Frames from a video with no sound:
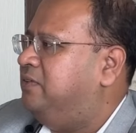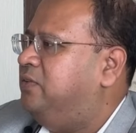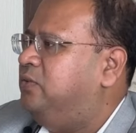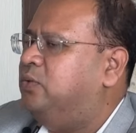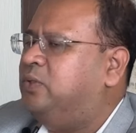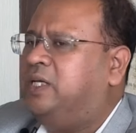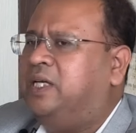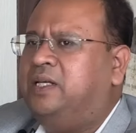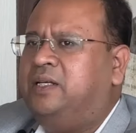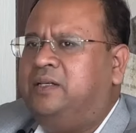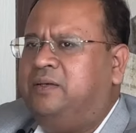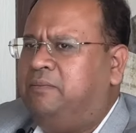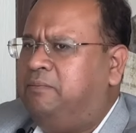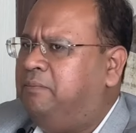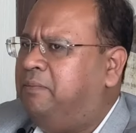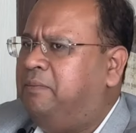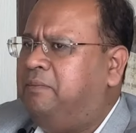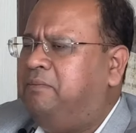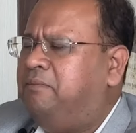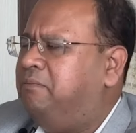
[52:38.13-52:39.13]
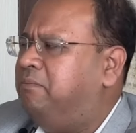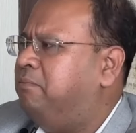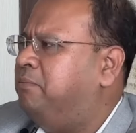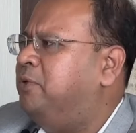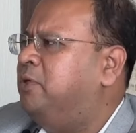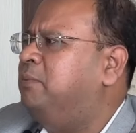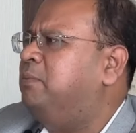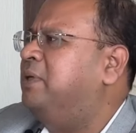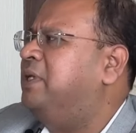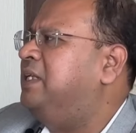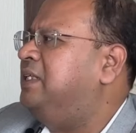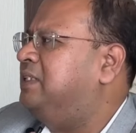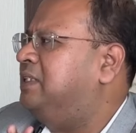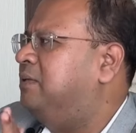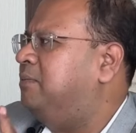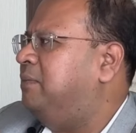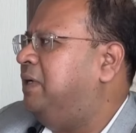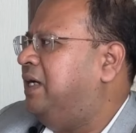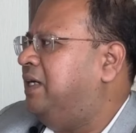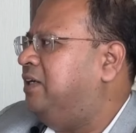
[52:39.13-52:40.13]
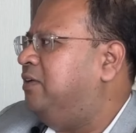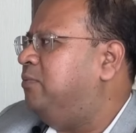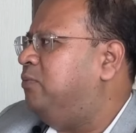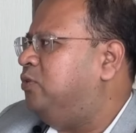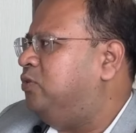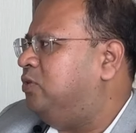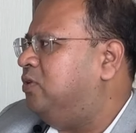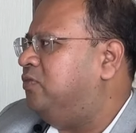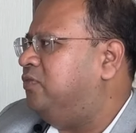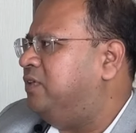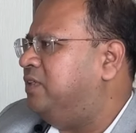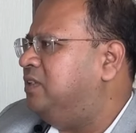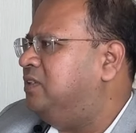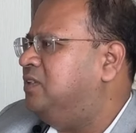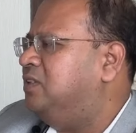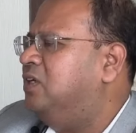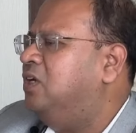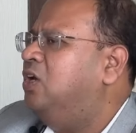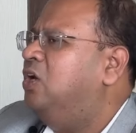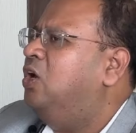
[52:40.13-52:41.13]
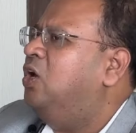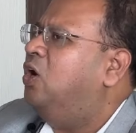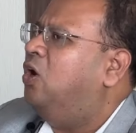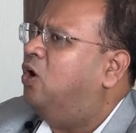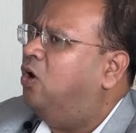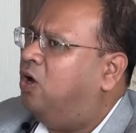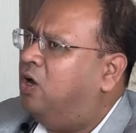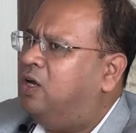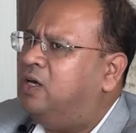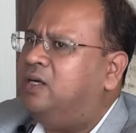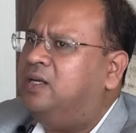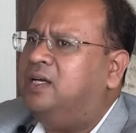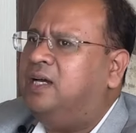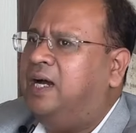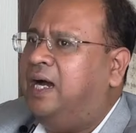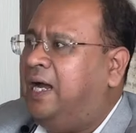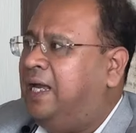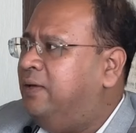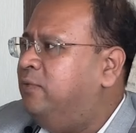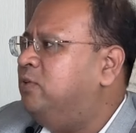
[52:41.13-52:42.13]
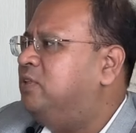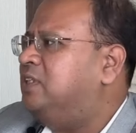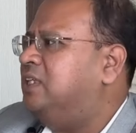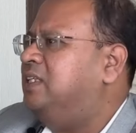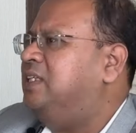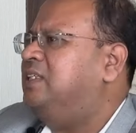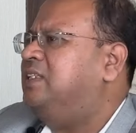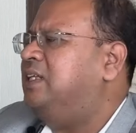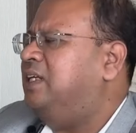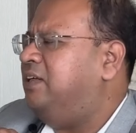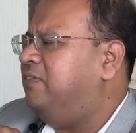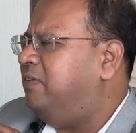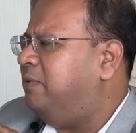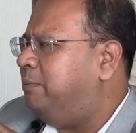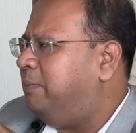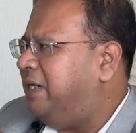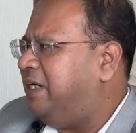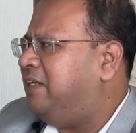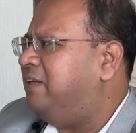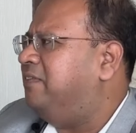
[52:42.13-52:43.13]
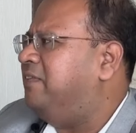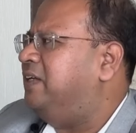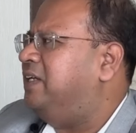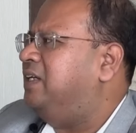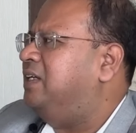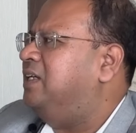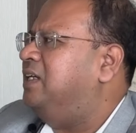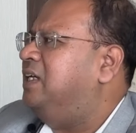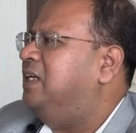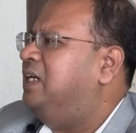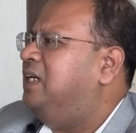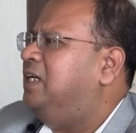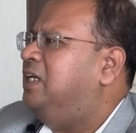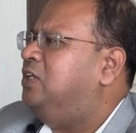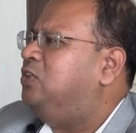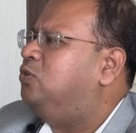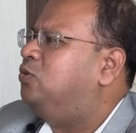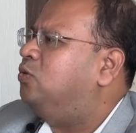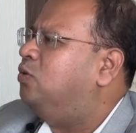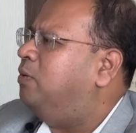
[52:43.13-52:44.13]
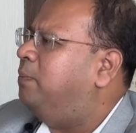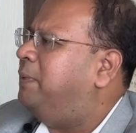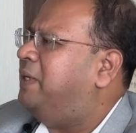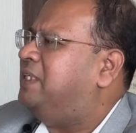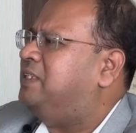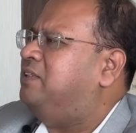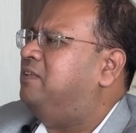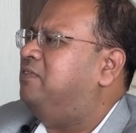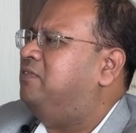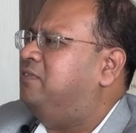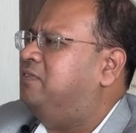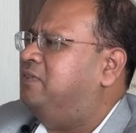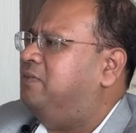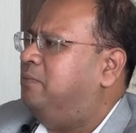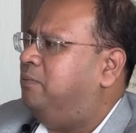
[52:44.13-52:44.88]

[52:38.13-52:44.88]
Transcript: You can put money in some active mutual funds, or I would suggest an even better way is to go passive.